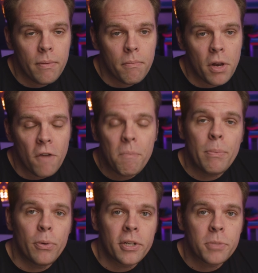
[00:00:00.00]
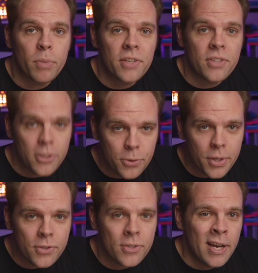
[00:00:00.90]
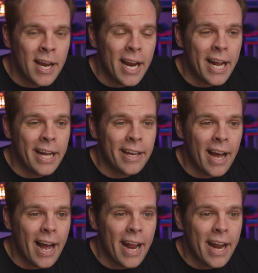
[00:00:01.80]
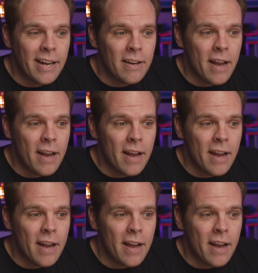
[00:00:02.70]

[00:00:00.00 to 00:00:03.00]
enough people expressed interest, and I